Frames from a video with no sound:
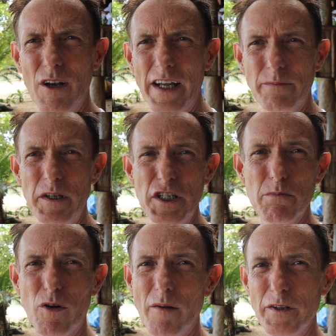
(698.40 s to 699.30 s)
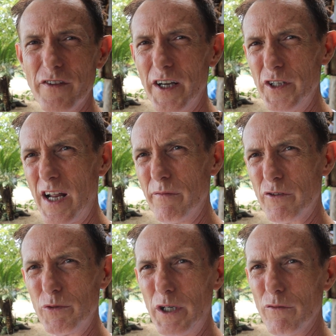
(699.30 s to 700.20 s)
you're like me, you probably thought you'd have
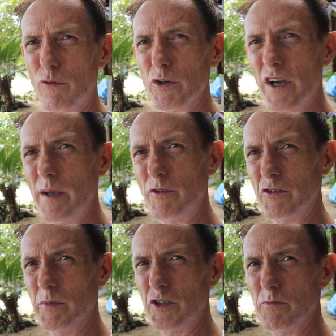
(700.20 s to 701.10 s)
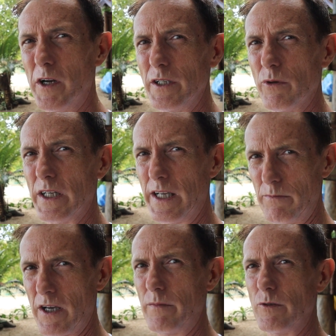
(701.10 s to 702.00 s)
3 or 4 times as much money when it
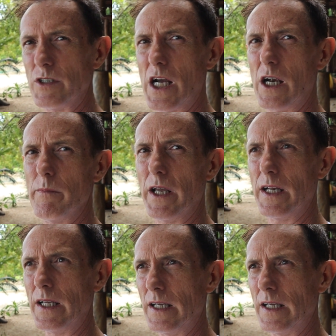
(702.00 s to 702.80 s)
came time to retirement.